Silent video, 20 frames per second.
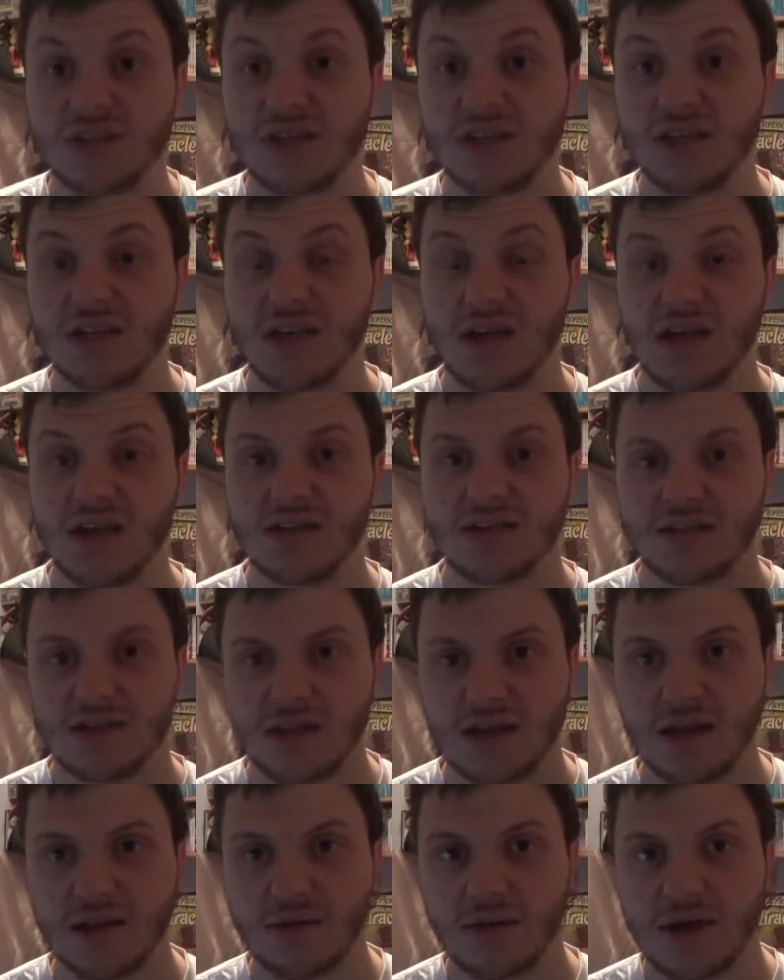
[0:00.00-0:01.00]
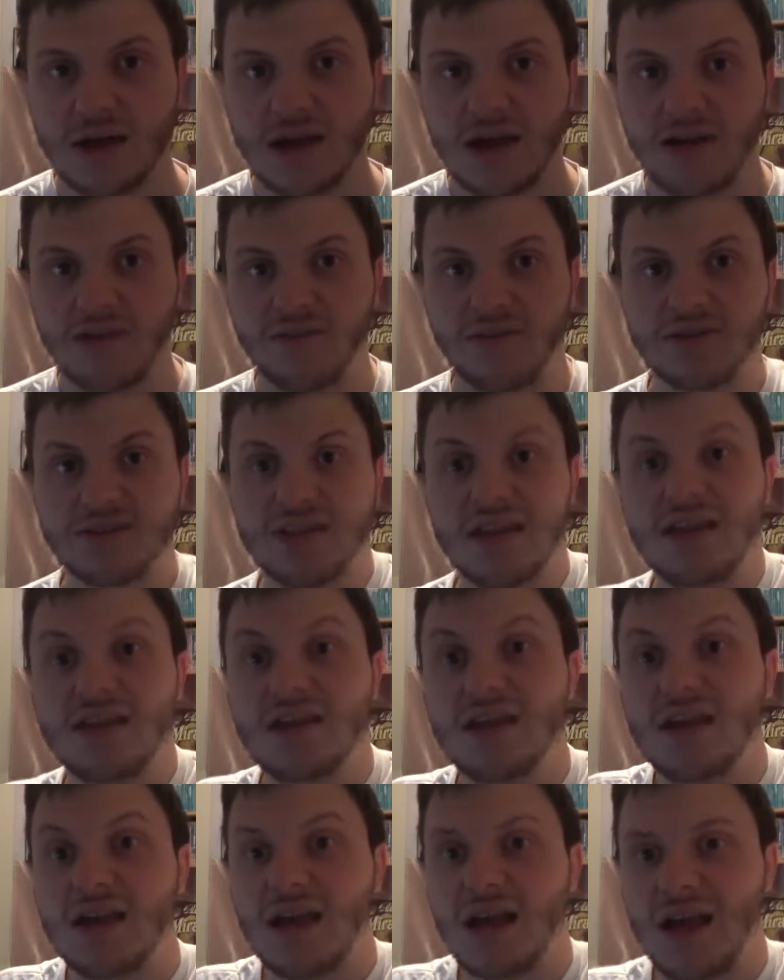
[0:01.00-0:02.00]
here, sign out, have a nice day,
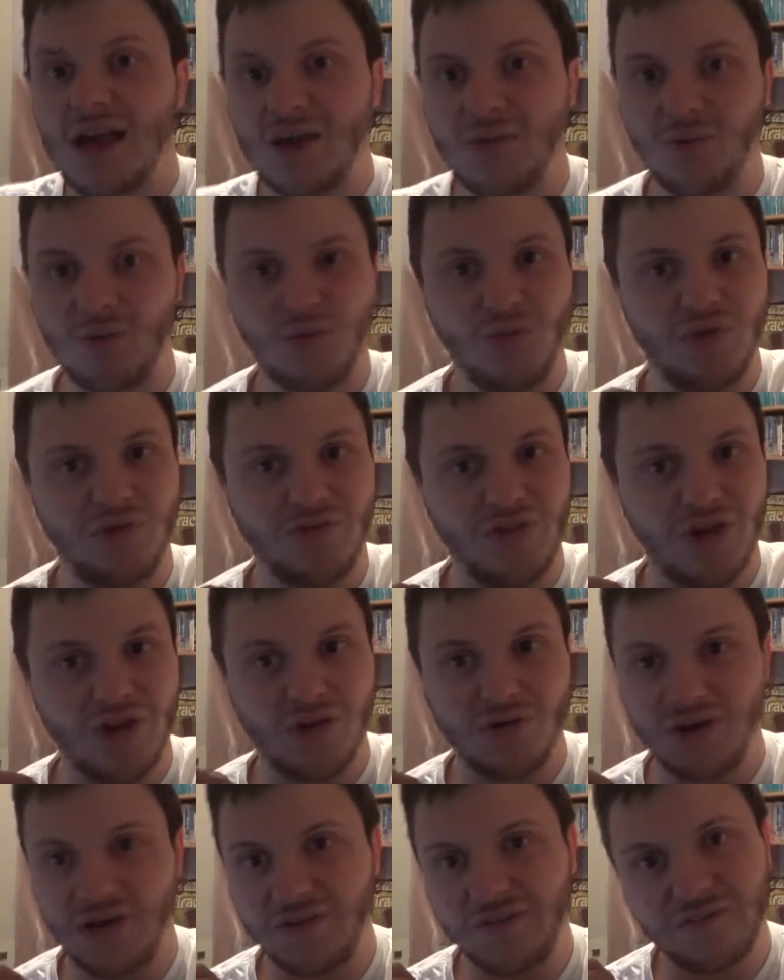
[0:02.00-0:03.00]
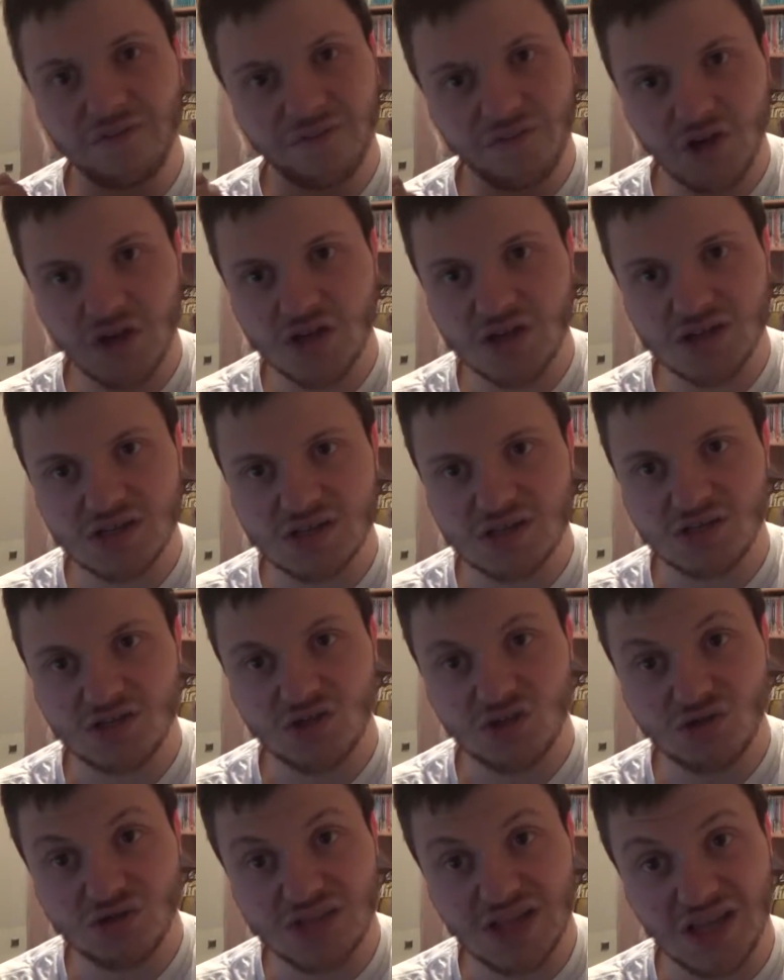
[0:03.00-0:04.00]
and we've got only
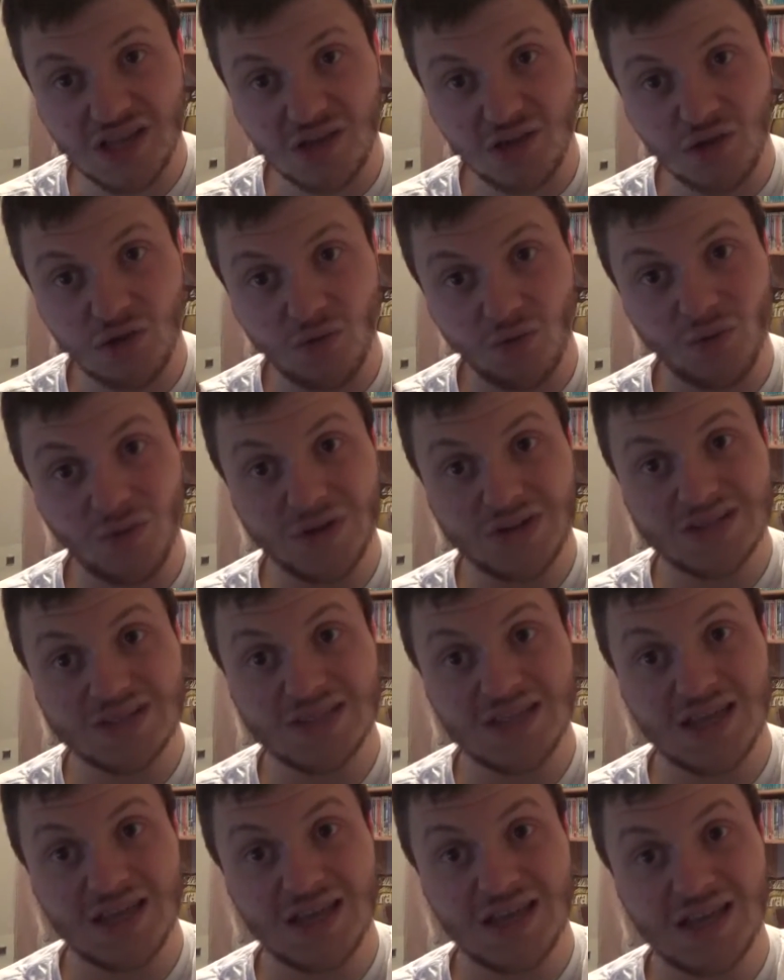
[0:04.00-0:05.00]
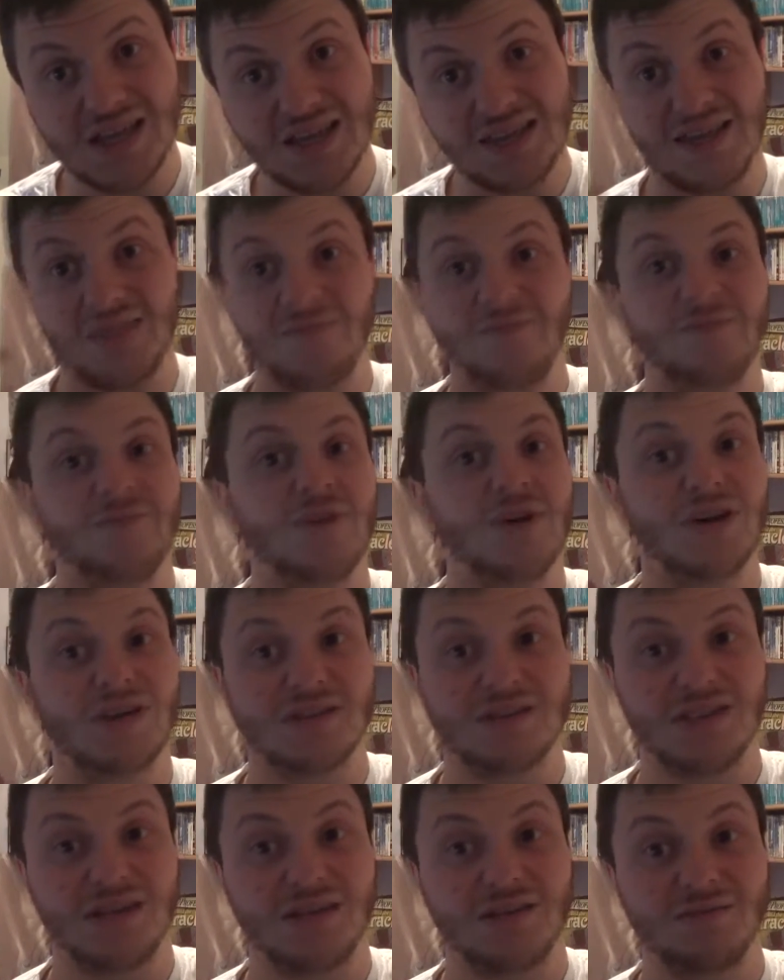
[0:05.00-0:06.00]
Tuesday, Wednesday, and then
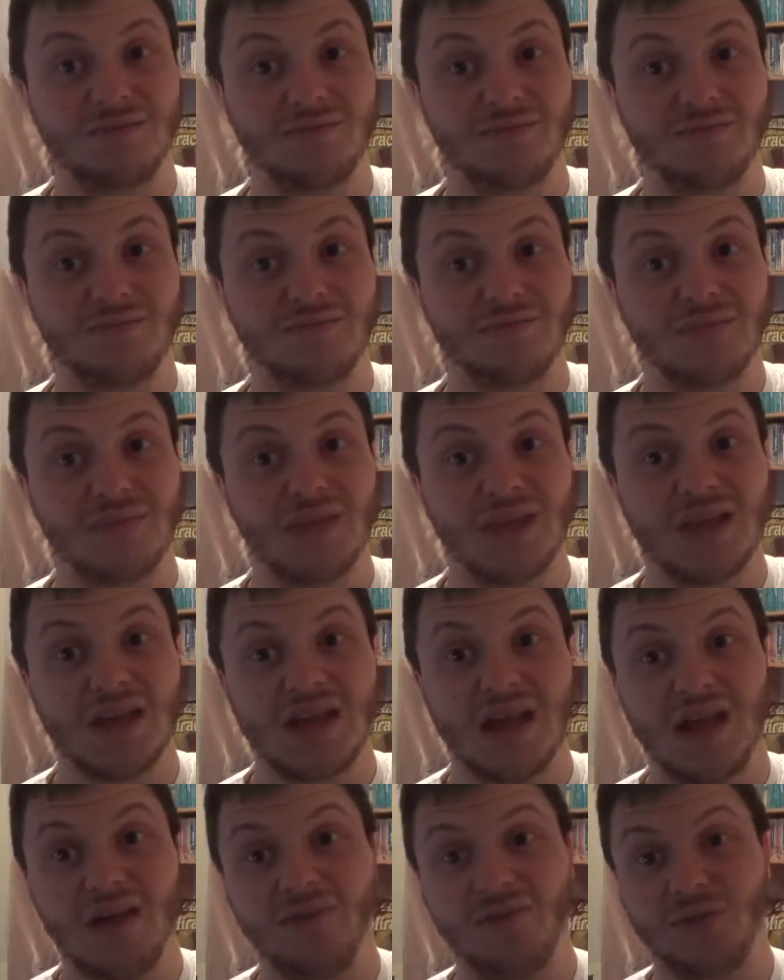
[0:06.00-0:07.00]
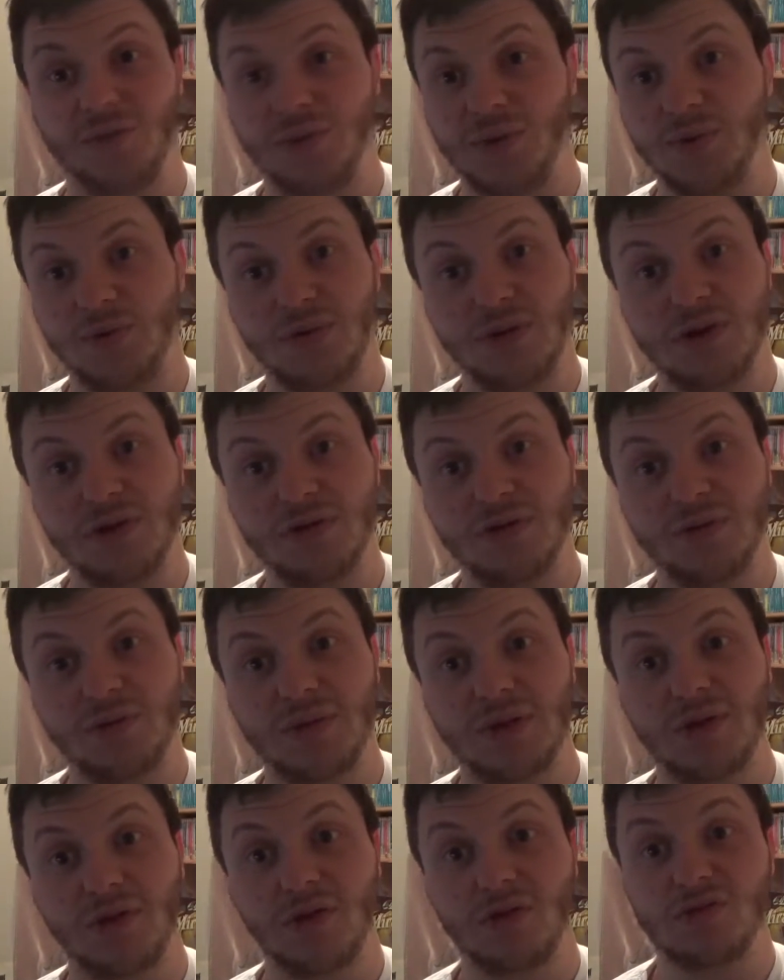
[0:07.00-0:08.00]
Thursday. And for the people who ain't doing the
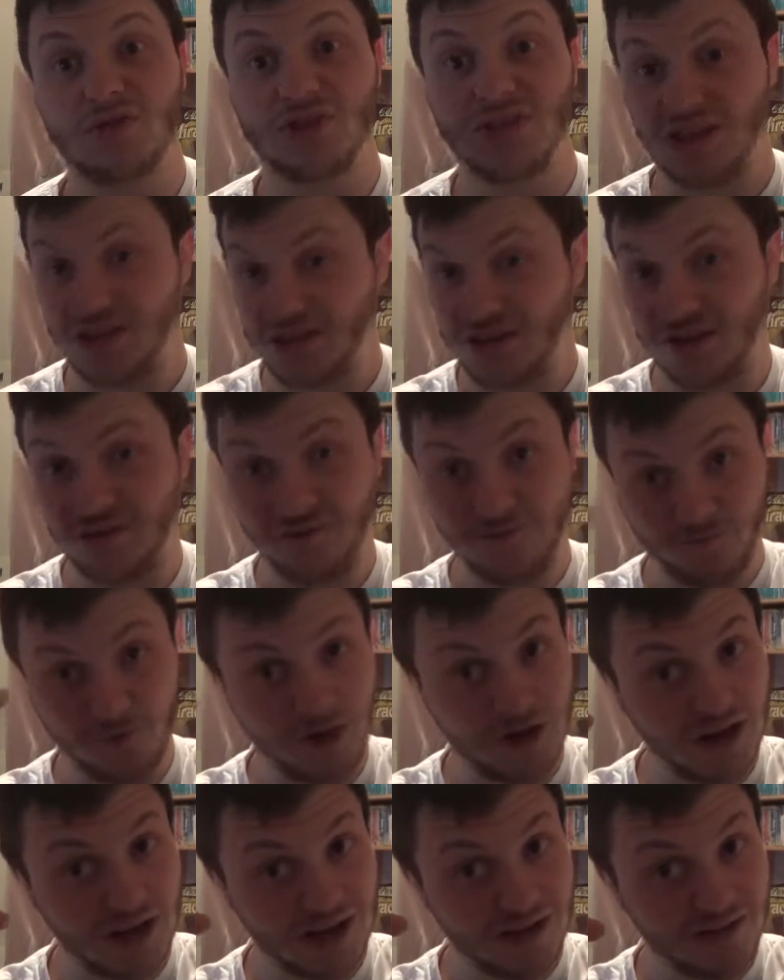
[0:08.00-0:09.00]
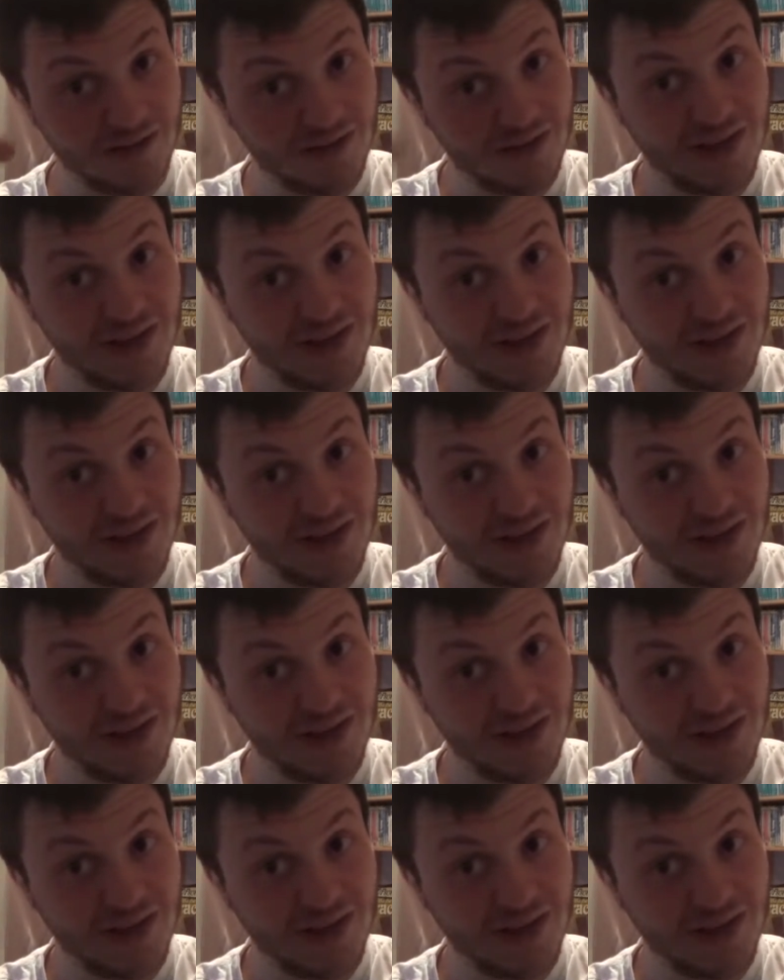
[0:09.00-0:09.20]
midnight launch, then you got Friday.